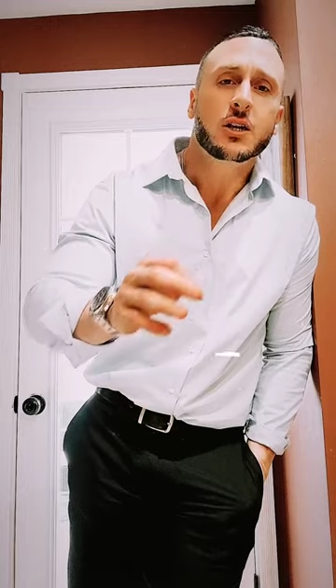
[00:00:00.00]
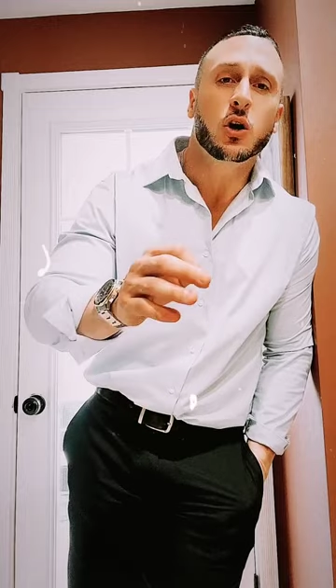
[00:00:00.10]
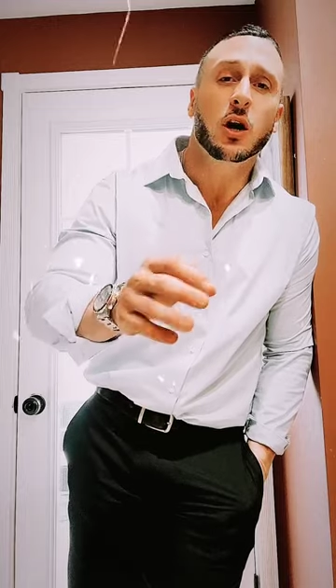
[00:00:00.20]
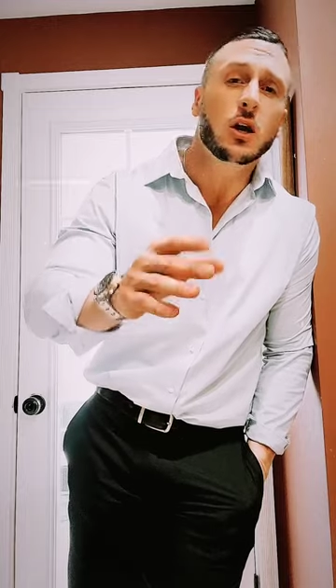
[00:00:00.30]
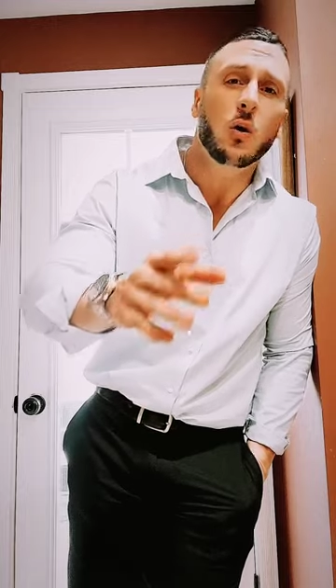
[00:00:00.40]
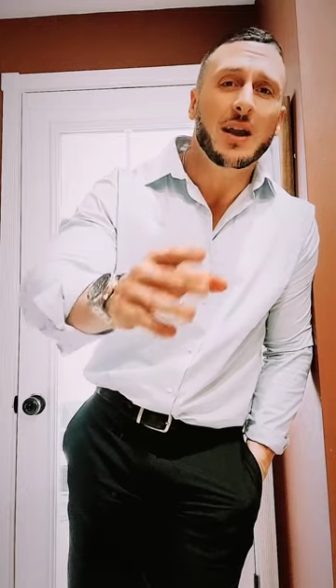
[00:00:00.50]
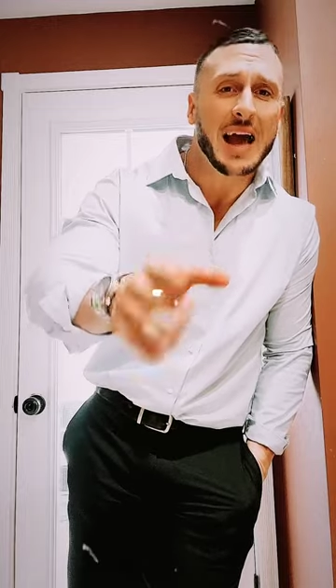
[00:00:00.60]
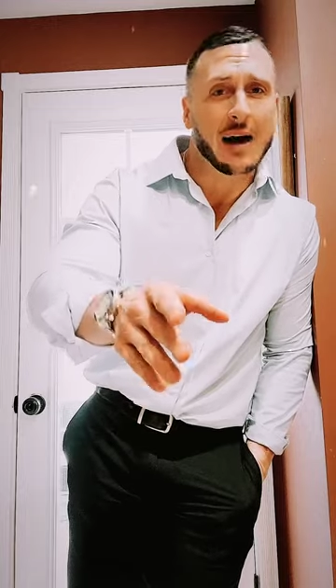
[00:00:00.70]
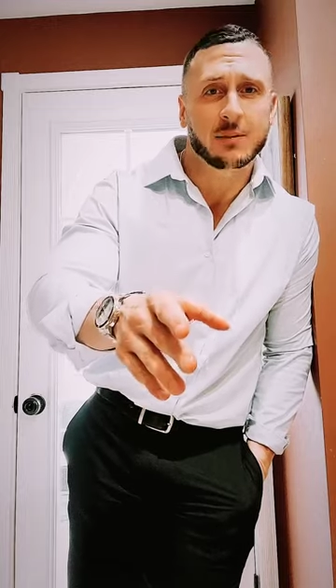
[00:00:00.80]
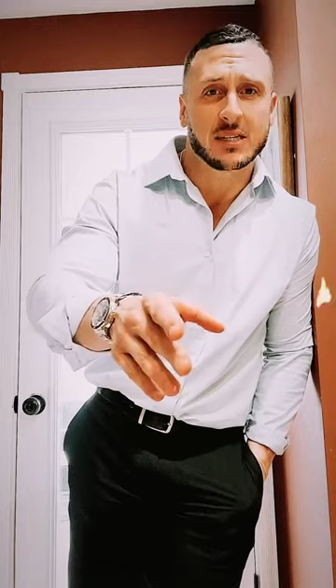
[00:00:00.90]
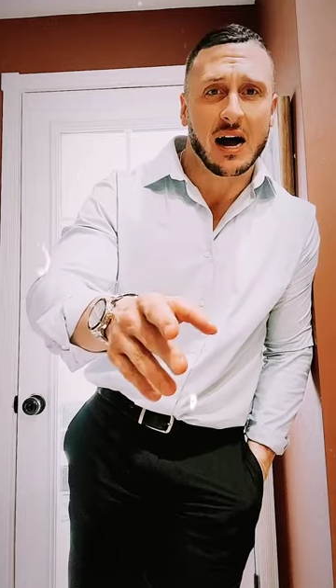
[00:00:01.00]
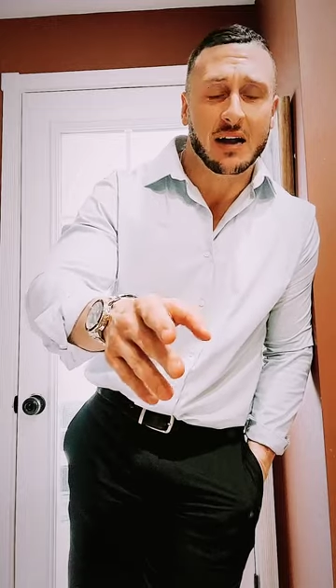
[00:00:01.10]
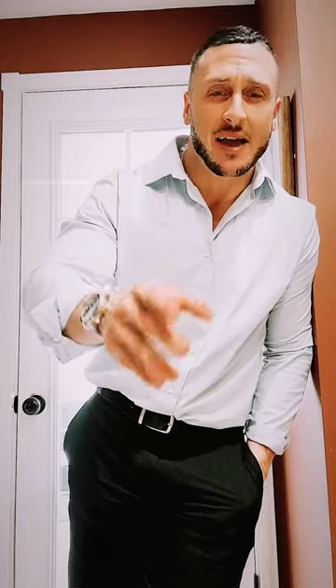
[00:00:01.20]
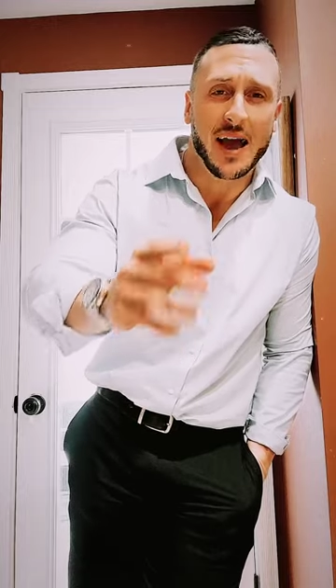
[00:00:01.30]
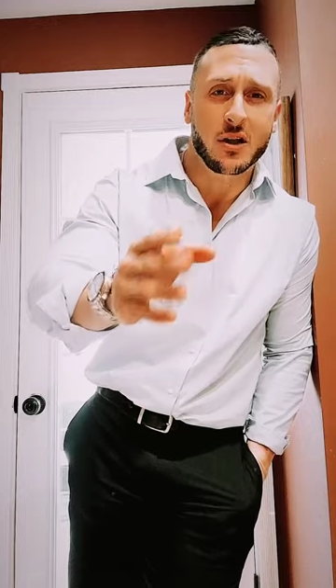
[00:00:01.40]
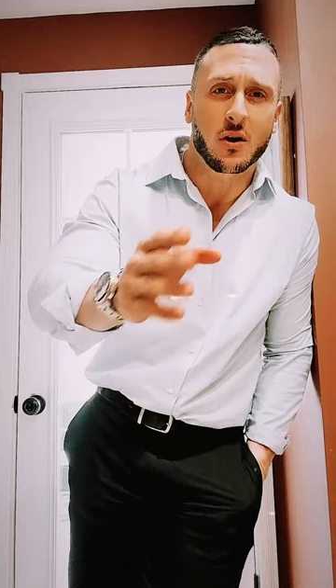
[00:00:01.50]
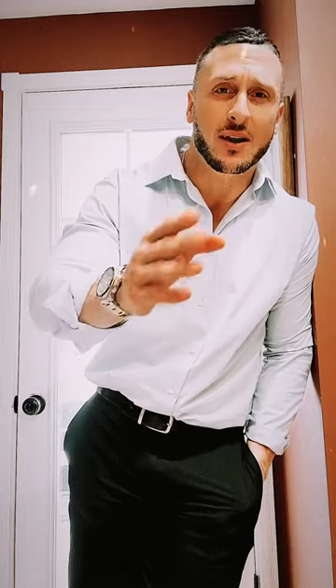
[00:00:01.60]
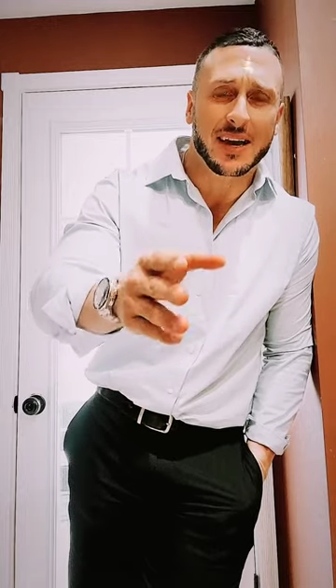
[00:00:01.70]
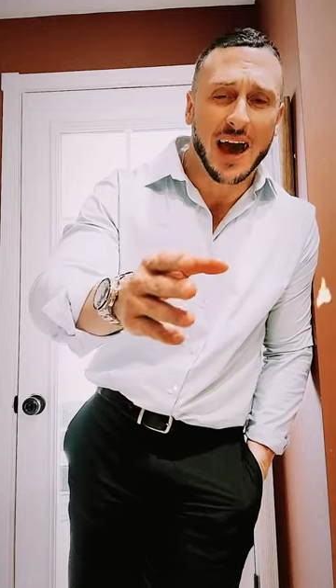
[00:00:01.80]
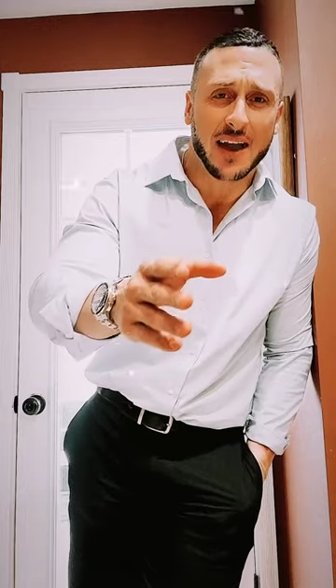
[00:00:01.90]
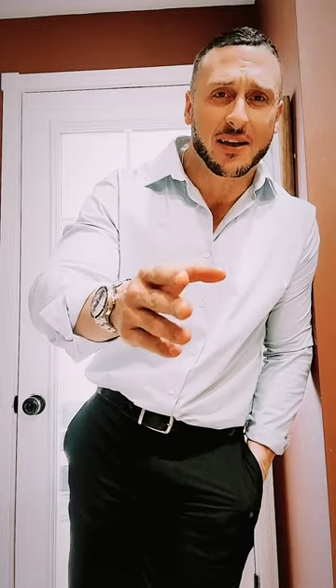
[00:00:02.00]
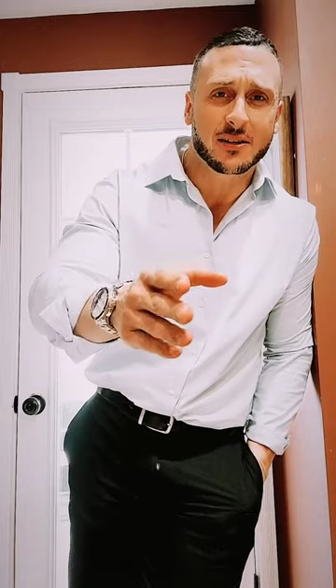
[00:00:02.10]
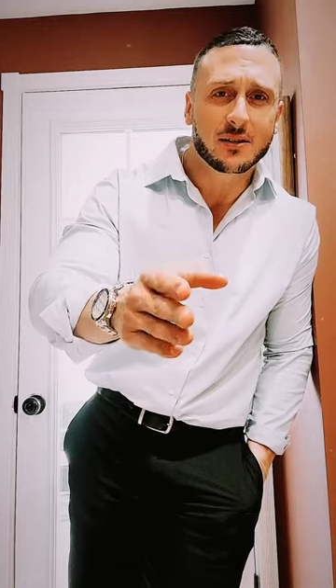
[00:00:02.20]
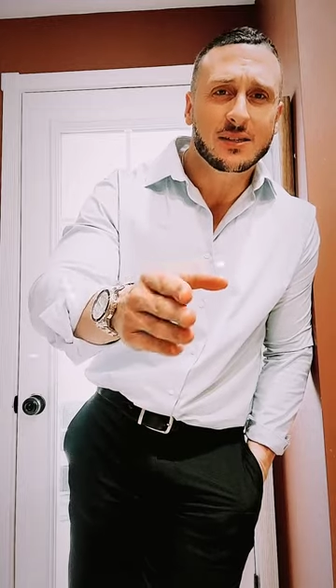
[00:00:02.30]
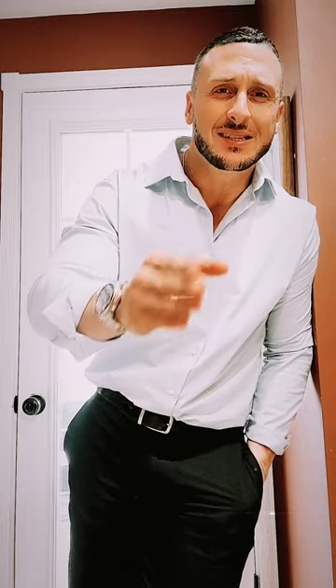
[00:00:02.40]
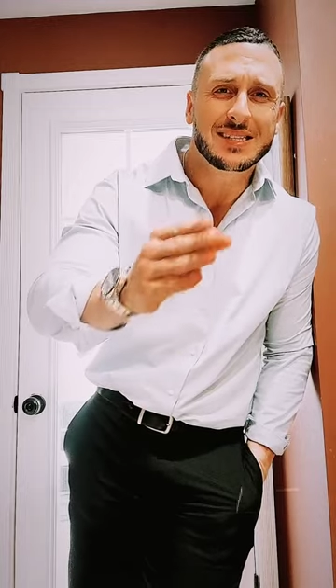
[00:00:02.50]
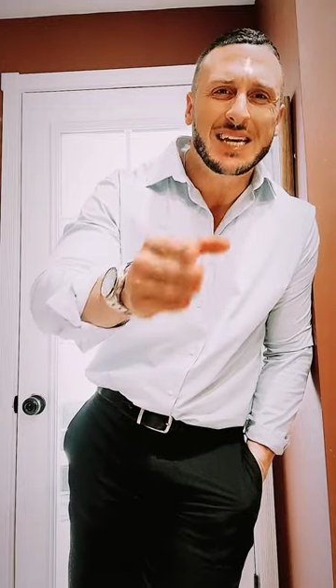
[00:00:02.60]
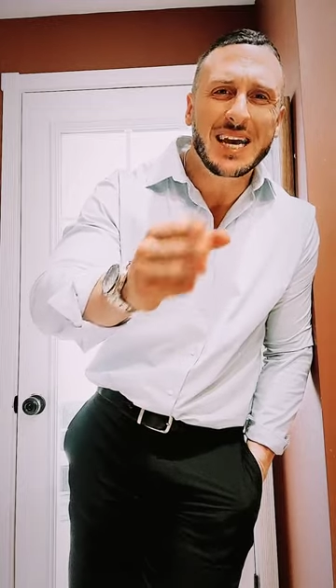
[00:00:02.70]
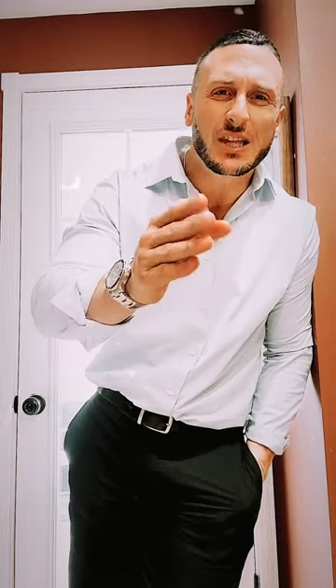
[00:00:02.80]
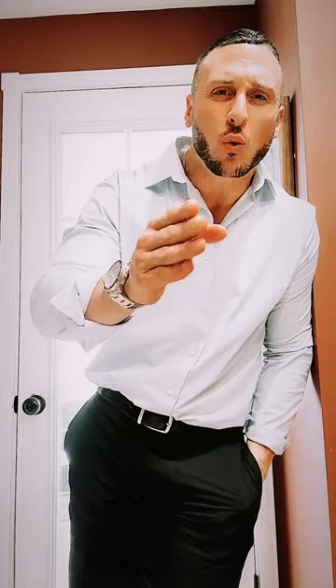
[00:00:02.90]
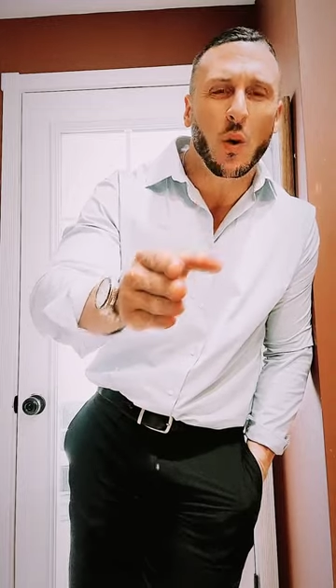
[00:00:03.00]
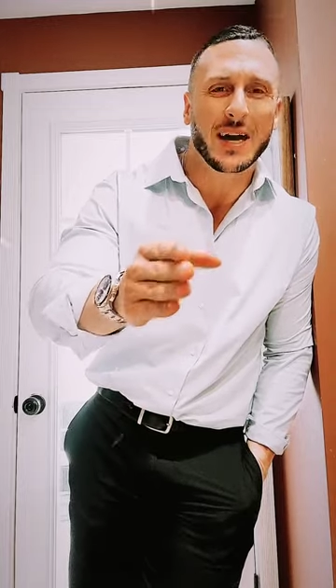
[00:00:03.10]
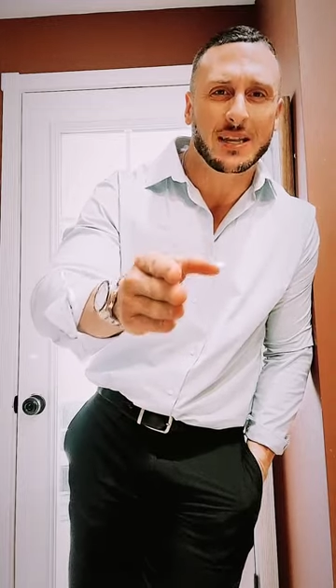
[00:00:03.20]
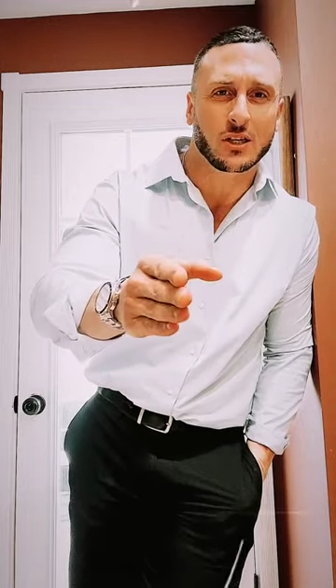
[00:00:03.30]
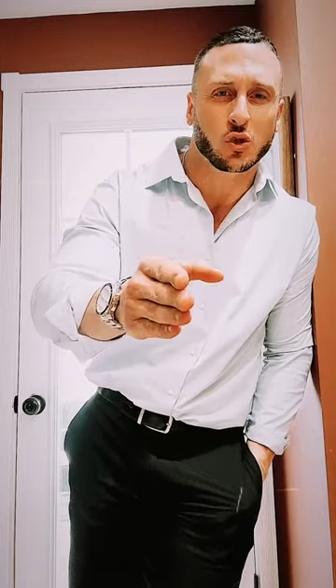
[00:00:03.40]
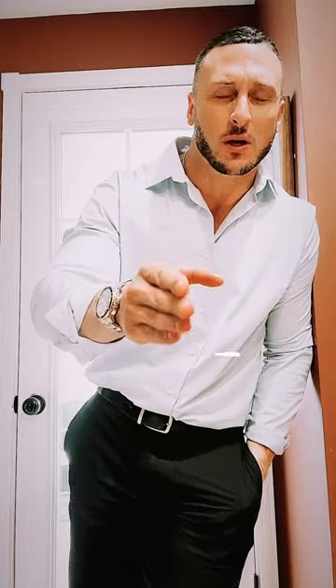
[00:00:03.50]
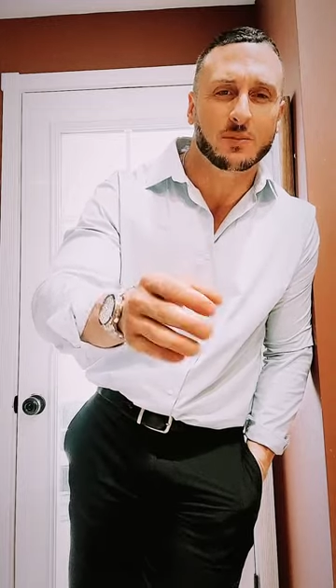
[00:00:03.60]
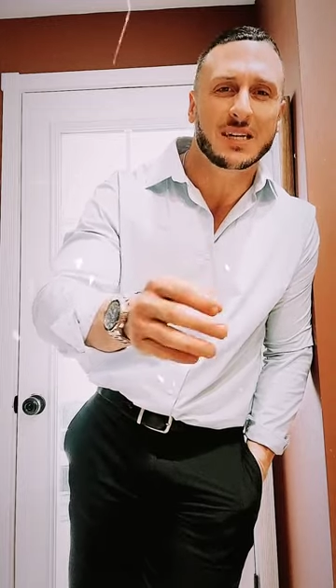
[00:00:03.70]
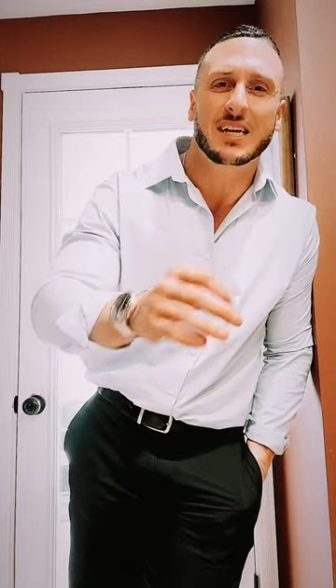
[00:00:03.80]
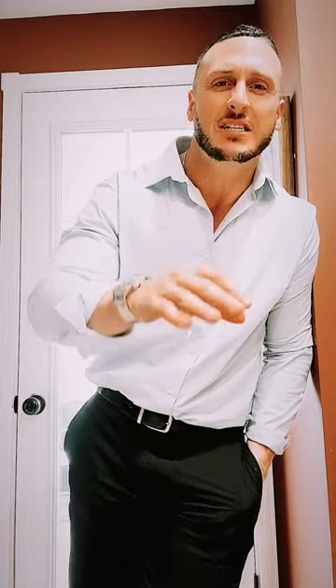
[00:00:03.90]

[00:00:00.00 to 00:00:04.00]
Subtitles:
You're going to go on Amazon and you're going to get teeth whitening strips.